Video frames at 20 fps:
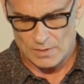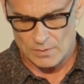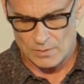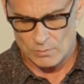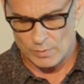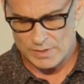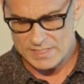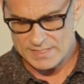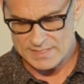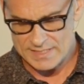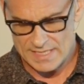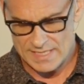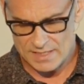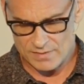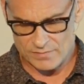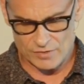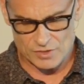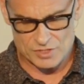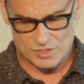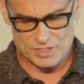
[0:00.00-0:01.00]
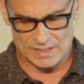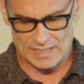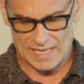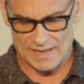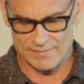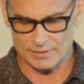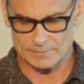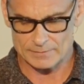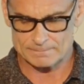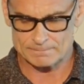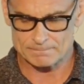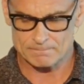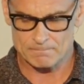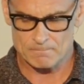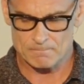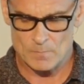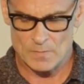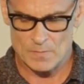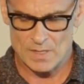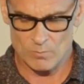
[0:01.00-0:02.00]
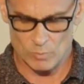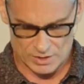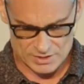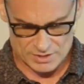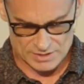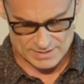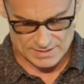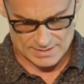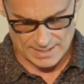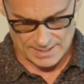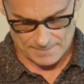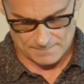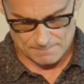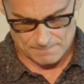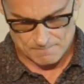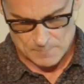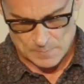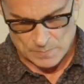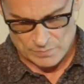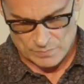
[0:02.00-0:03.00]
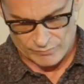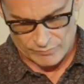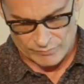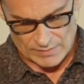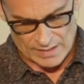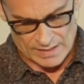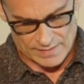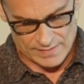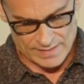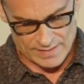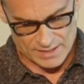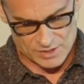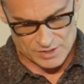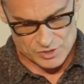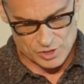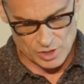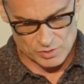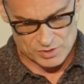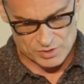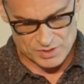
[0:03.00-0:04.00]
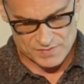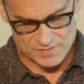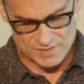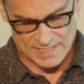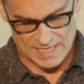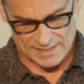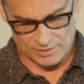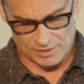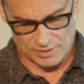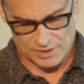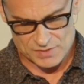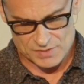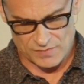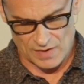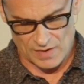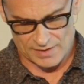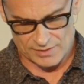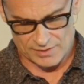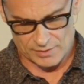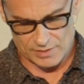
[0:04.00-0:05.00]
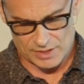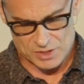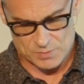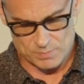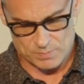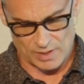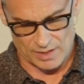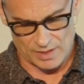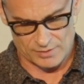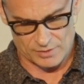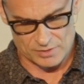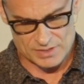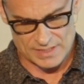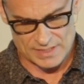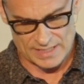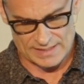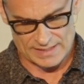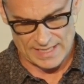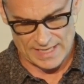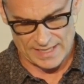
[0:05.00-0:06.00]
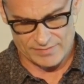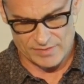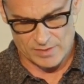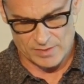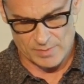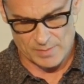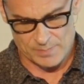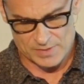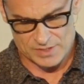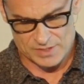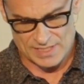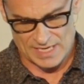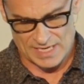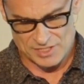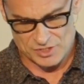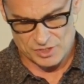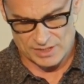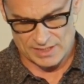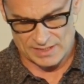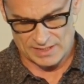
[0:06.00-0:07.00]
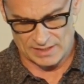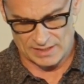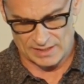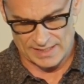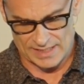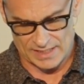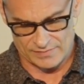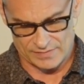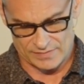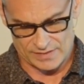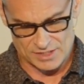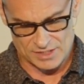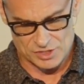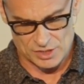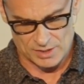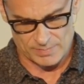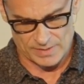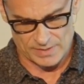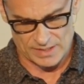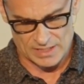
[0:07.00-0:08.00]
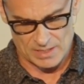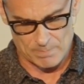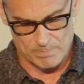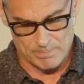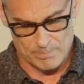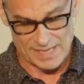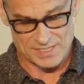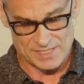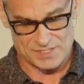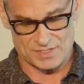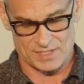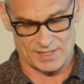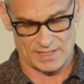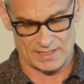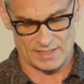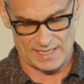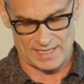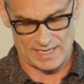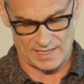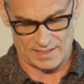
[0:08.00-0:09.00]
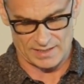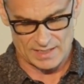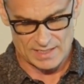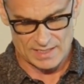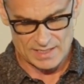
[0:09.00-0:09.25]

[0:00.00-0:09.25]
we see in verse 11, and what does it say? Then Joseph settled his father and his brothers and gave them a possession in the land of Egypt, in the best of the land,